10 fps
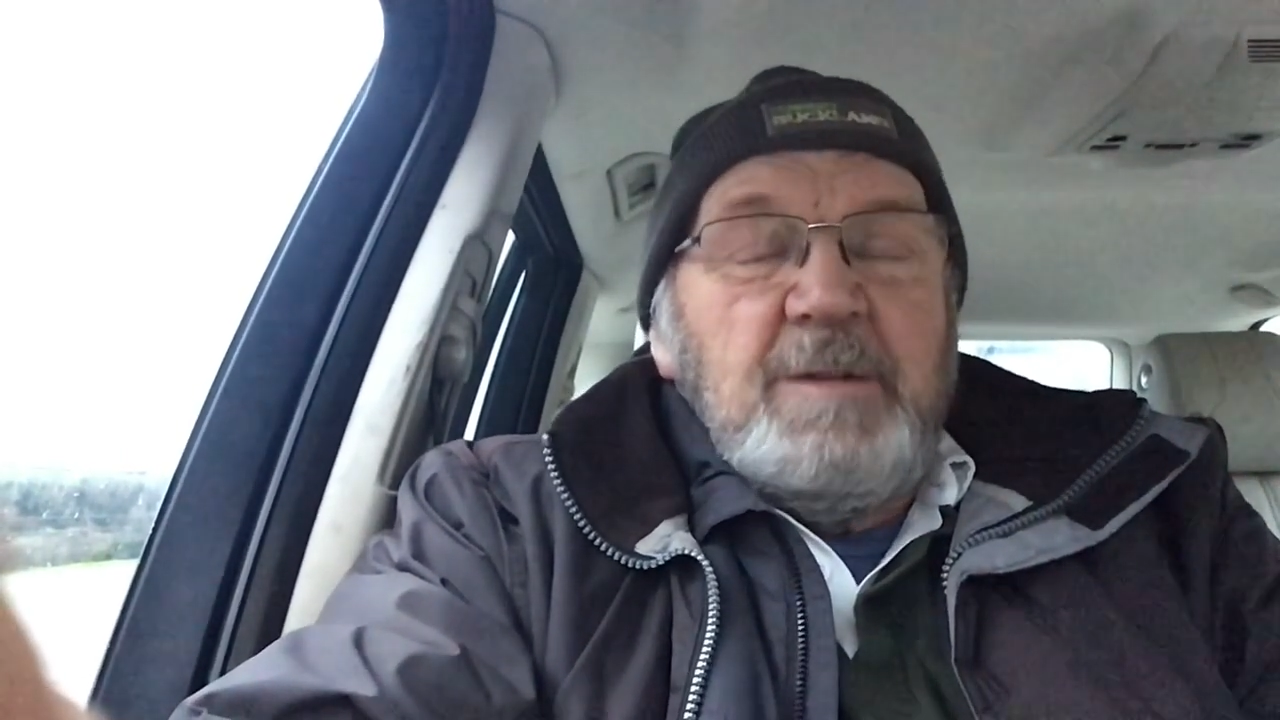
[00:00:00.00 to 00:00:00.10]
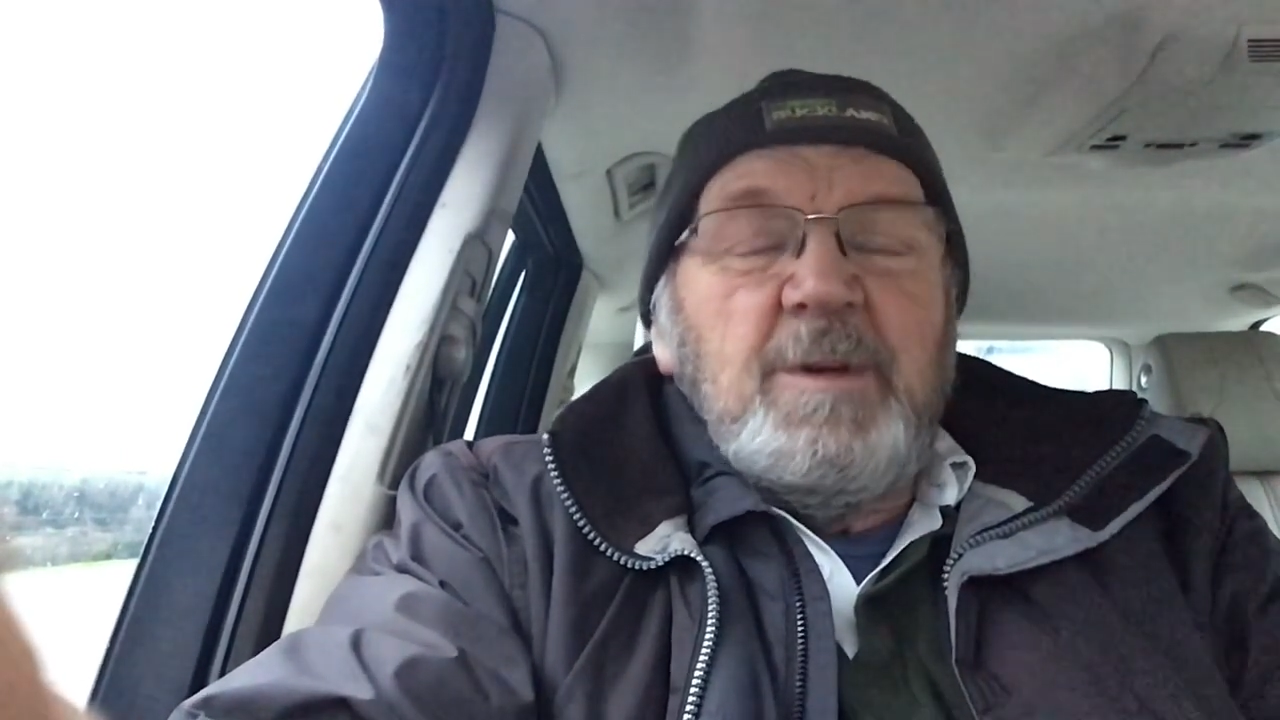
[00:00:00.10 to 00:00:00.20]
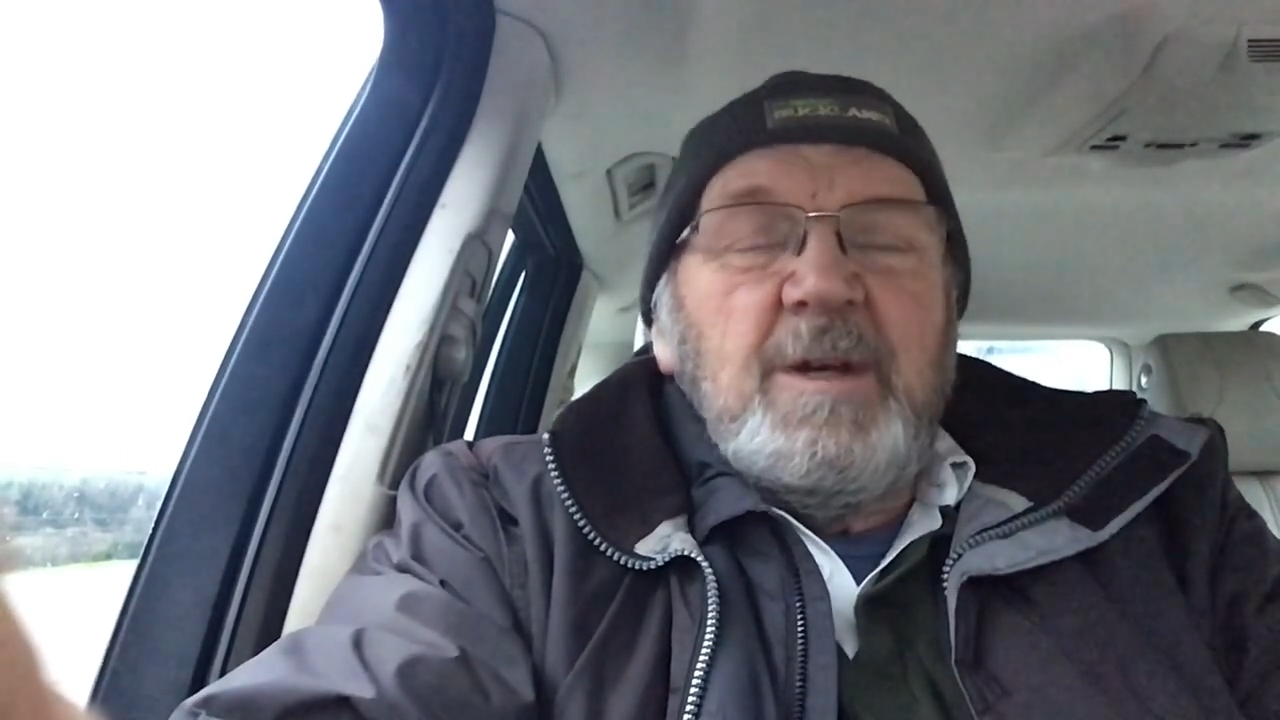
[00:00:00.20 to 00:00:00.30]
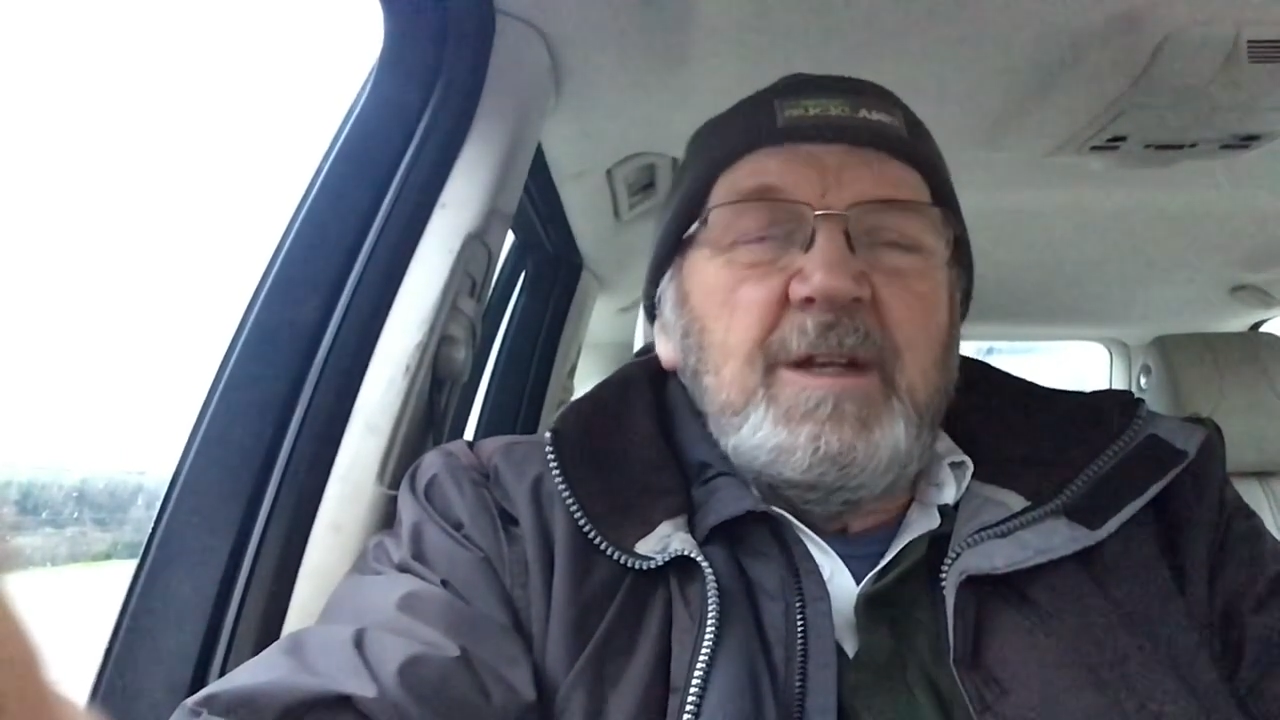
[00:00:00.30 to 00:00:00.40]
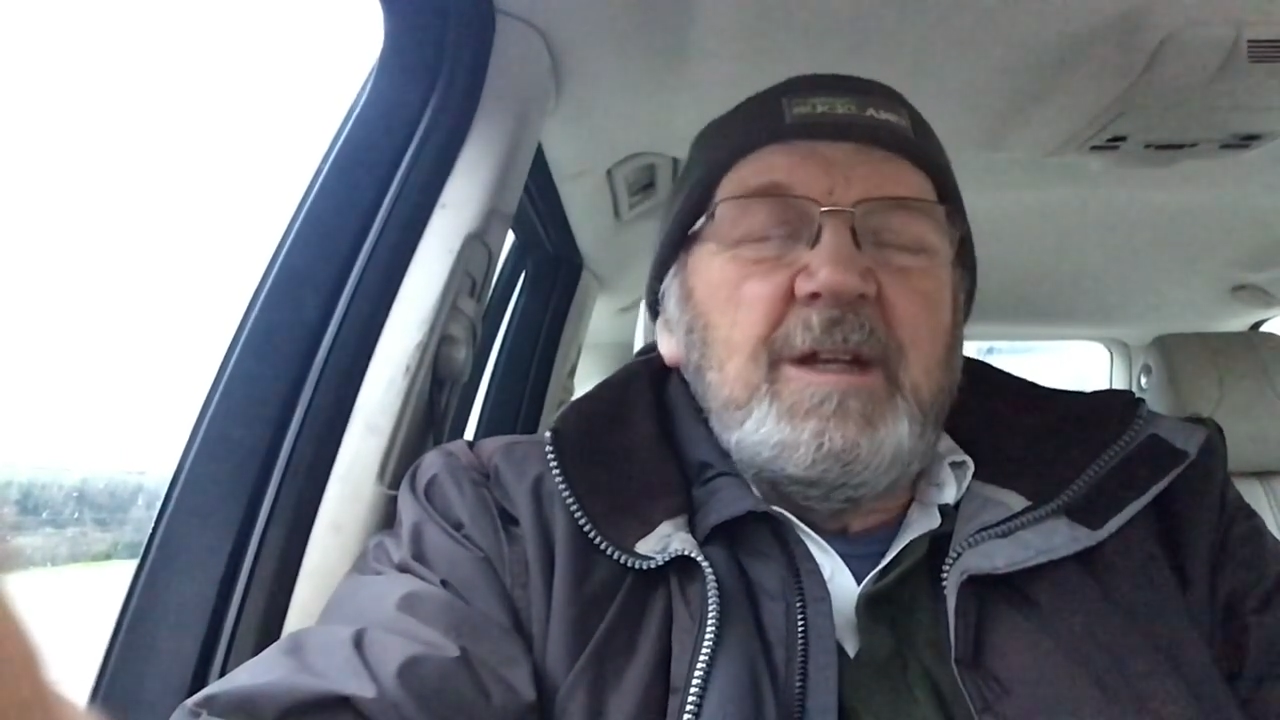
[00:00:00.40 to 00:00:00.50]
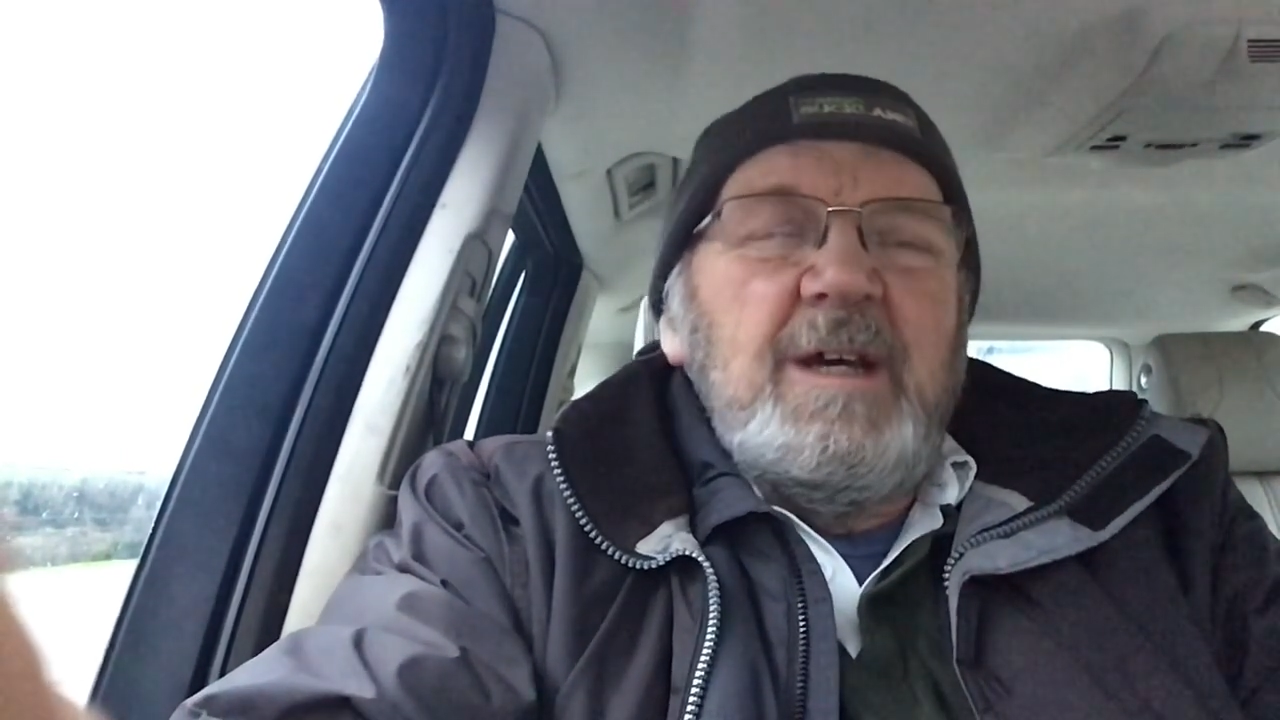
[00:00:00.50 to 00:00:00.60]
But